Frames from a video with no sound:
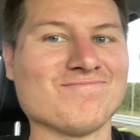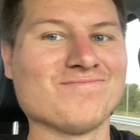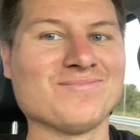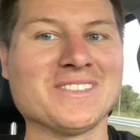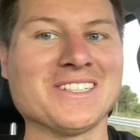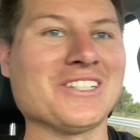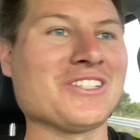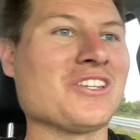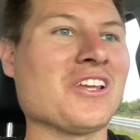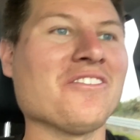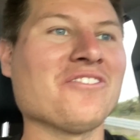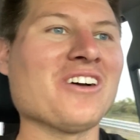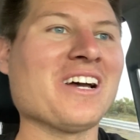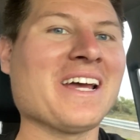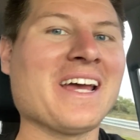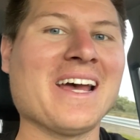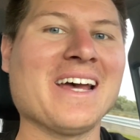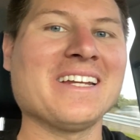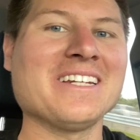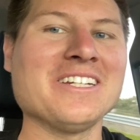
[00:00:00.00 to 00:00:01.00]
the stuff I
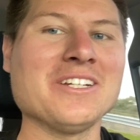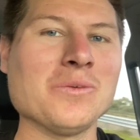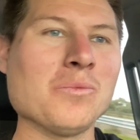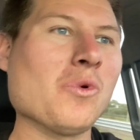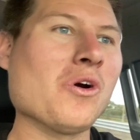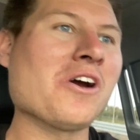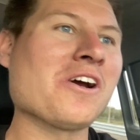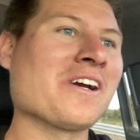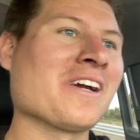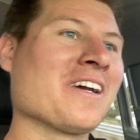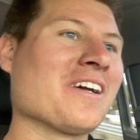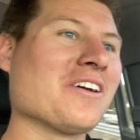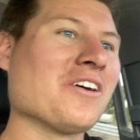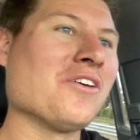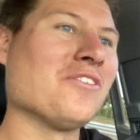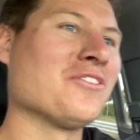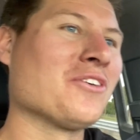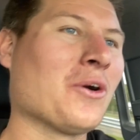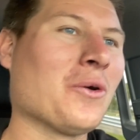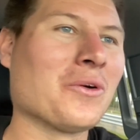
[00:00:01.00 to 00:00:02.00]
had didn't work,
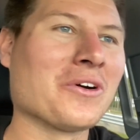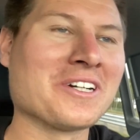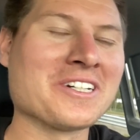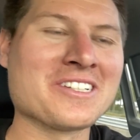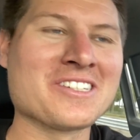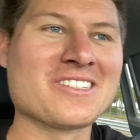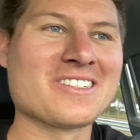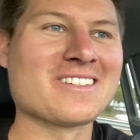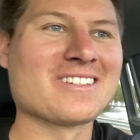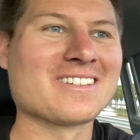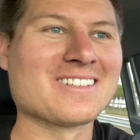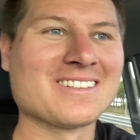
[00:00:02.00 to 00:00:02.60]
of course.